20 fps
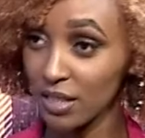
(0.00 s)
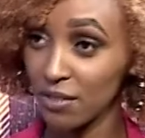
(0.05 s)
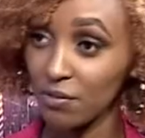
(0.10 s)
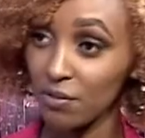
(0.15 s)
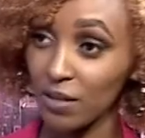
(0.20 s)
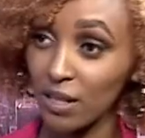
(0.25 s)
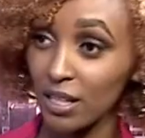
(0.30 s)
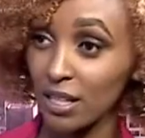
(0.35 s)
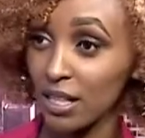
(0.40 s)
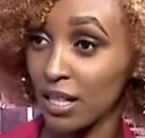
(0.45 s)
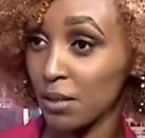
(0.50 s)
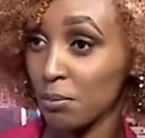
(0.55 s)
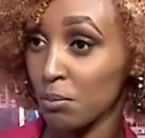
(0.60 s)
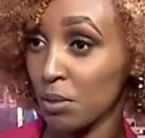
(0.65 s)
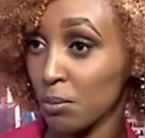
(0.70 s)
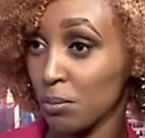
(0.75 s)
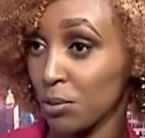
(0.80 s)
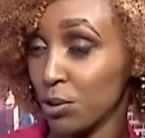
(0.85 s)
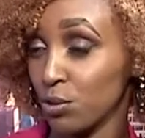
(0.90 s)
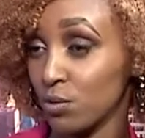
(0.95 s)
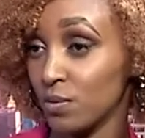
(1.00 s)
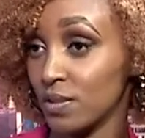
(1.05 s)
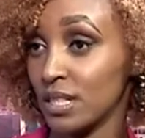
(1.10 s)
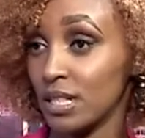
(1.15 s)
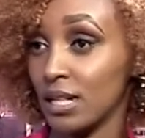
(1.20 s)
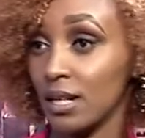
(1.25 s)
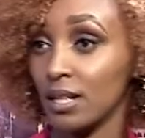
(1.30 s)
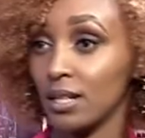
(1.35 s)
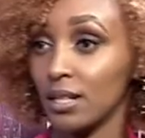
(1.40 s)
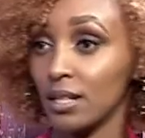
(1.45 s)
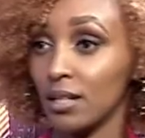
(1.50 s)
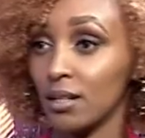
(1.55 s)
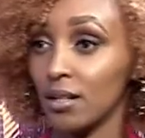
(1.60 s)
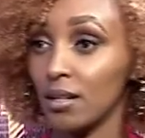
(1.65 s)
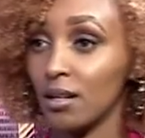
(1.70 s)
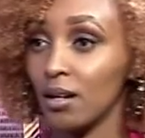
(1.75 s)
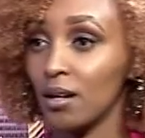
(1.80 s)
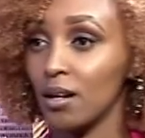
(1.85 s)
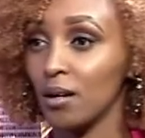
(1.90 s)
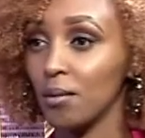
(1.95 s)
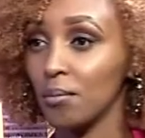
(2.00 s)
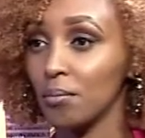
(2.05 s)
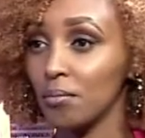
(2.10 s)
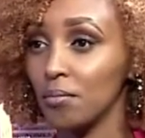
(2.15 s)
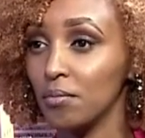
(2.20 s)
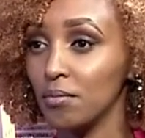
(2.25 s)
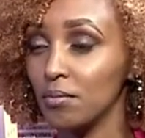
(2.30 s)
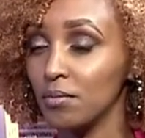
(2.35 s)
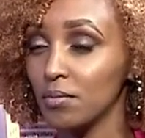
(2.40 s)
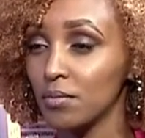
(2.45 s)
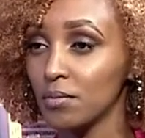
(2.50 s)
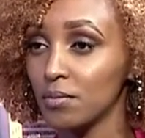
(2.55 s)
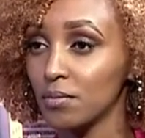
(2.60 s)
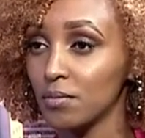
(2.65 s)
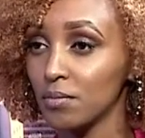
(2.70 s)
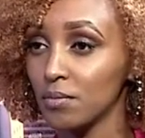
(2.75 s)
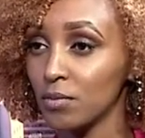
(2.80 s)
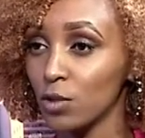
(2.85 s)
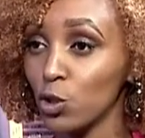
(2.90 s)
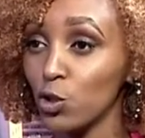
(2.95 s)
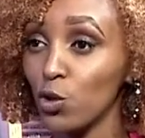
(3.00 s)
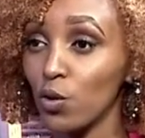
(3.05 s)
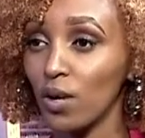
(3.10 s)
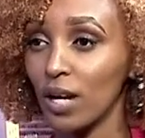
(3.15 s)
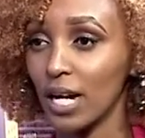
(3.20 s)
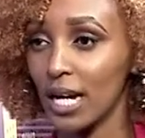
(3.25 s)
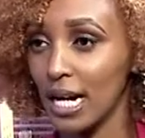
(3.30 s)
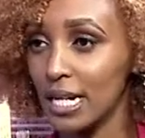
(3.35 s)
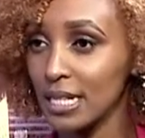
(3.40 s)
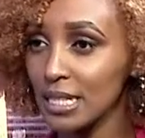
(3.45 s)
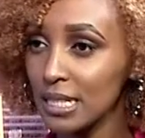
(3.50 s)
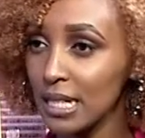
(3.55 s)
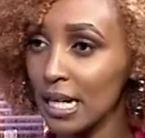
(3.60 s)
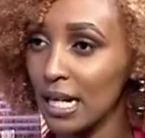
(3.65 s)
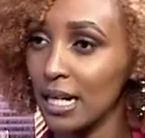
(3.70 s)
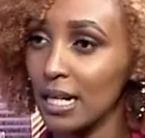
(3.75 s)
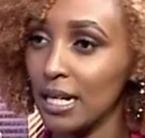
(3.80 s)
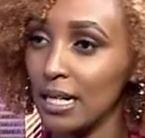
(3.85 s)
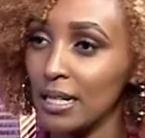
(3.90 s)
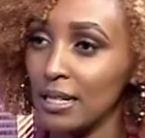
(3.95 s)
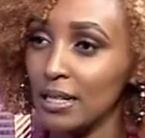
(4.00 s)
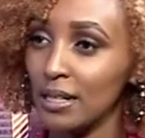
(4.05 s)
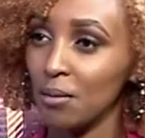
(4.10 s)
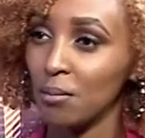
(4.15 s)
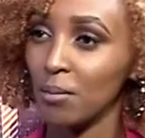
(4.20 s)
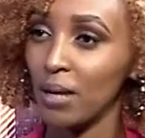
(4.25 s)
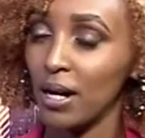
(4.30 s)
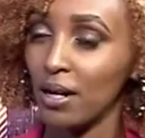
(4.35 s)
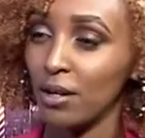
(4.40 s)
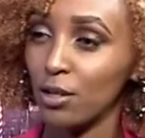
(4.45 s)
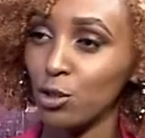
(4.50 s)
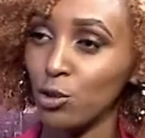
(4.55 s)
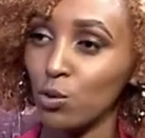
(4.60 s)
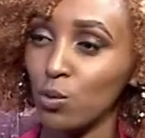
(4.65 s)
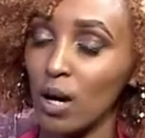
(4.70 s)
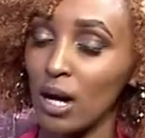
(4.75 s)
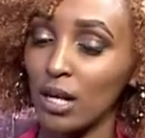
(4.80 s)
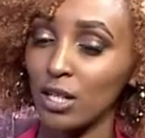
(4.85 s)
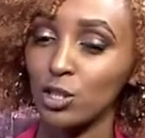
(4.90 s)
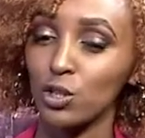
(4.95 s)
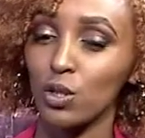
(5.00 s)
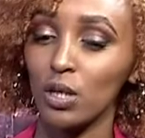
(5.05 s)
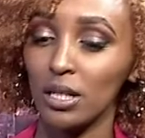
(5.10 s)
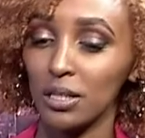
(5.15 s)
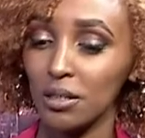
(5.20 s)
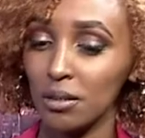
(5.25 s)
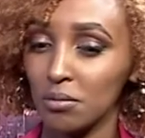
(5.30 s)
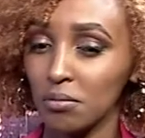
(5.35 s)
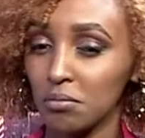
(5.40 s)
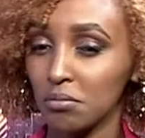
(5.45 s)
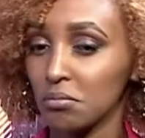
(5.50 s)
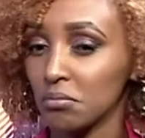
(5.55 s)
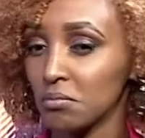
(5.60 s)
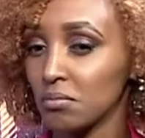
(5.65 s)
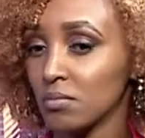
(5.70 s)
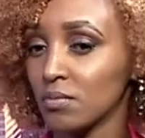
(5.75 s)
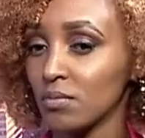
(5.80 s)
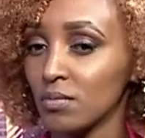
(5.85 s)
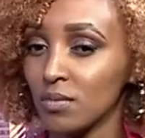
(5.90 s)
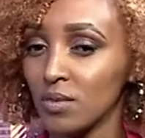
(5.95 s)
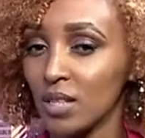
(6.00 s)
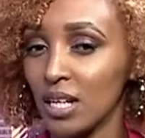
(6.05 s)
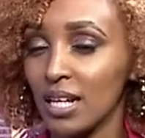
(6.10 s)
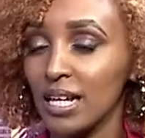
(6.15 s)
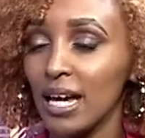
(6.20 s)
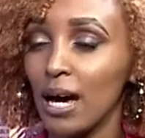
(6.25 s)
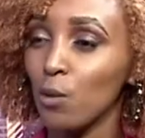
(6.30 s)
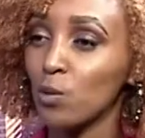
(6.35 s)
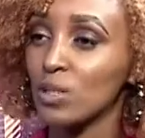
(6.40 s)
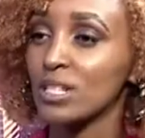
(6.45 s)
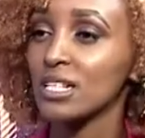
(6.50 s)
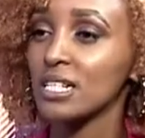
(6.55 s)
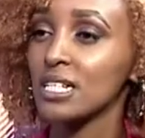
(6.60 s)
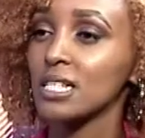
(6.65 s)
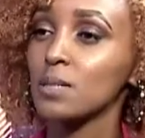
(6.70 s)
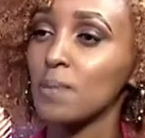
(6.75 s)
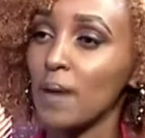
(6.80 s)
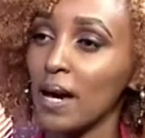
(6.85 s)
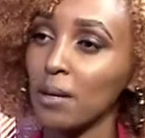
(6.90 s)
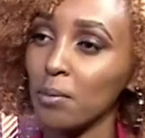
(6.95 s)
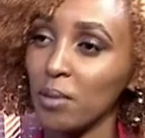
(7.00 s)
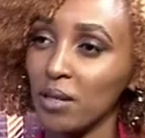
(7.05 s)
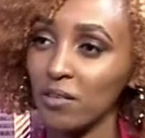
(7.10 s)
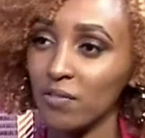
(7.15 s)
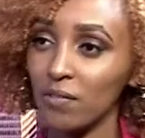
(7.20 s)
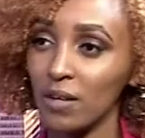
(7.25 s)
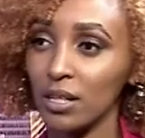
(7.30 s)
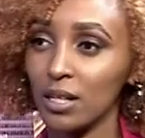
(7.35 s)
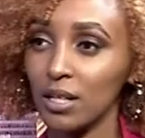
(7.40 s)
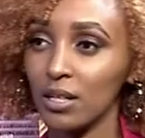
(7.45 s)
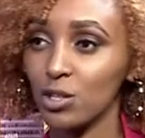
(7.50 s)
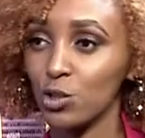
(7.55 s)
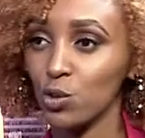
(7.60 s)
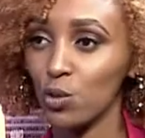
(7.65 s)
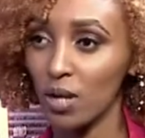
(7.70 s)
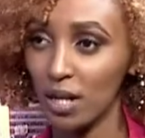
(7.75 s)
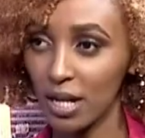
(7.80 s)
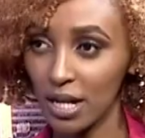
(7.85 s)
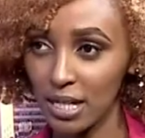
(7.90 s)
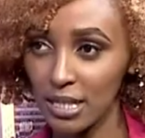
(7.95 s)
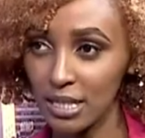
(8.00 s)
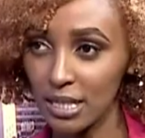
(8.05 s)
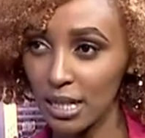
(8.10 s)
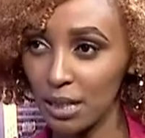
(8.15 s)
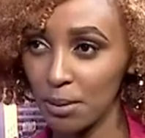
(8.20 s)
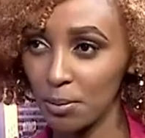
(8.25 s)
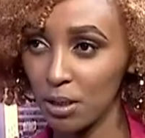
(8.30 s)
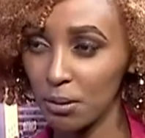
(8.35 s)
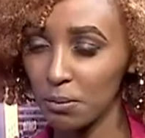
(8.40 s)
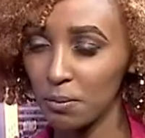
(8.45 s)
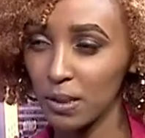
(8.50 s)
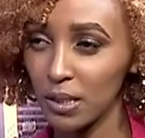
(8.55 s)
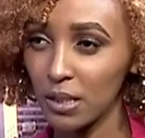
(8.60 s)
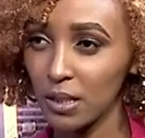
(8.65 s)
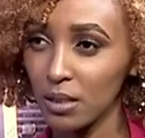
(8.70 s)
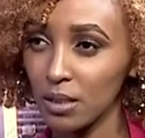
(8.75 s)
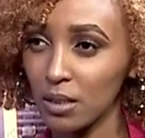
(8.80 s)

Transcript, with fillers: it the fact that maybe you've studied, you're a counselor, you actually, yeah, was it inspired by the fact that you are a counselor maybe?